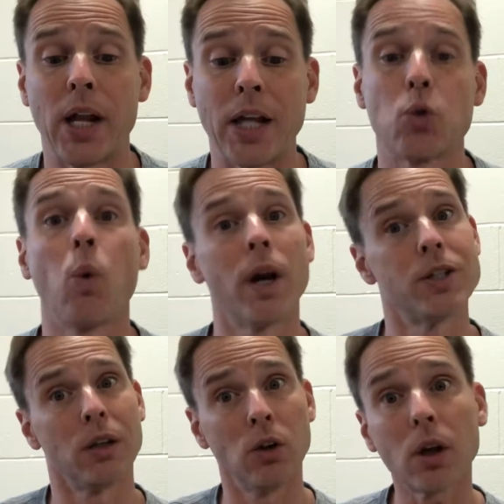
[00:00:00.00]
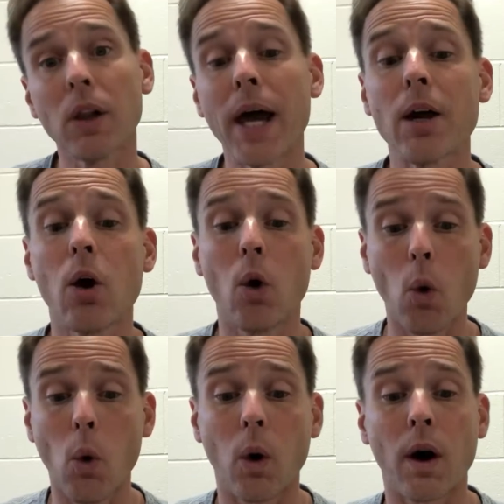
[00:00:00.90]
It's what does it look like,
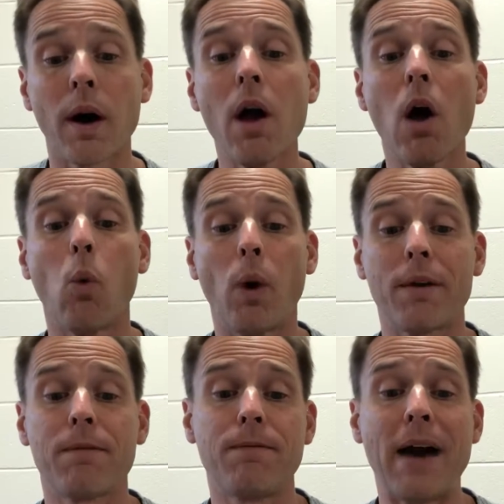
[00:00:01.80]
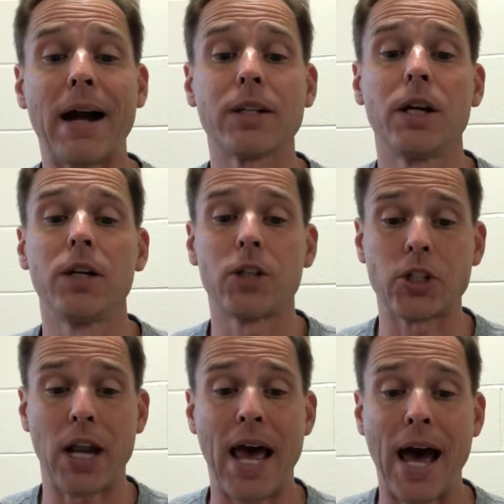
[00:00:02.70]
or what effect does
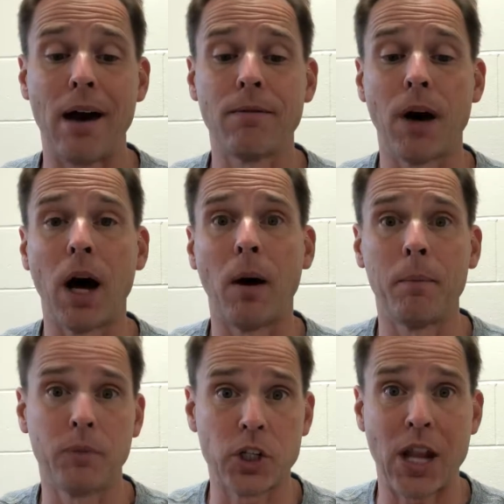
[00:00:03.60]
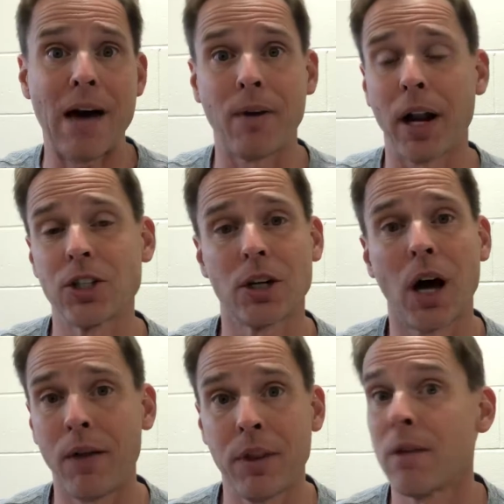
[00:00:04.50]
it have on
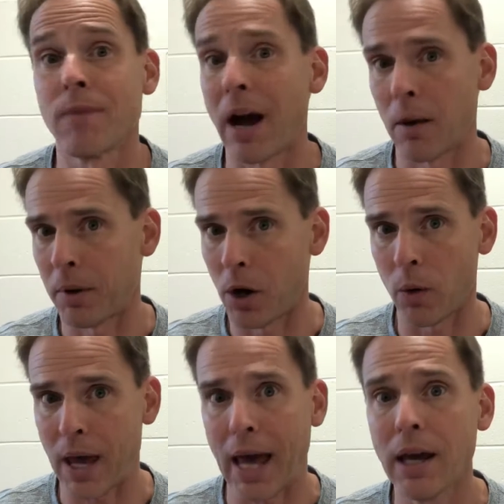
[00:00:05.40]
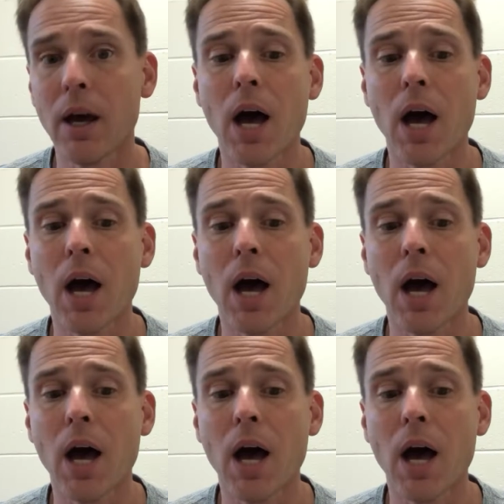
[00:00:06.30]
the environment, okay?